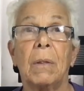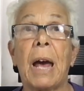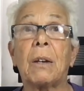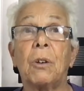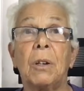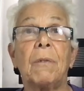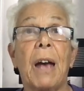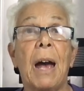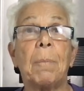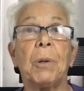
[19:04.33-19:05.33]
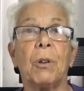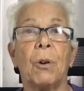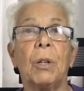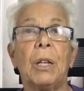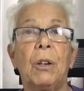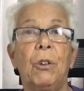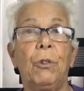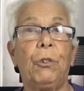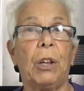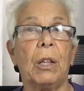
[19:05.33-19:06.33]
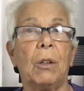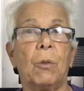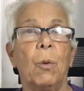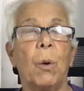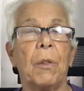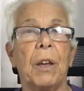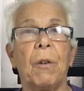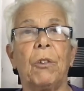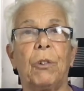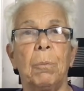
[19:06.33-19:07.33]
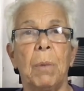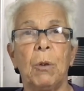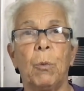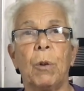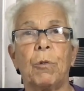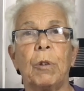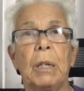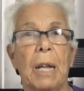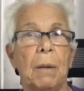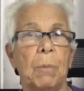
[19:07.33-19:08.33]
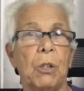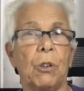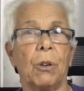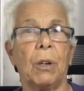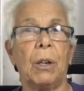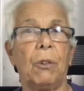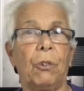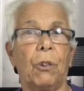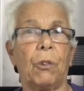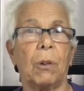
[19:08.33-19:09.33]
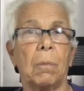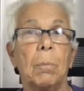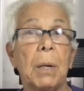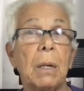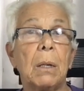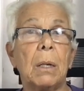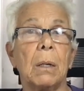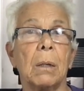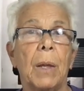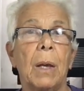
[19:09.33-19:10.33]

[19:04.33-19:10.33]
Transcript: That could have happened only in New Zealand, where there is a midwifery-led maternity system. But it didn't.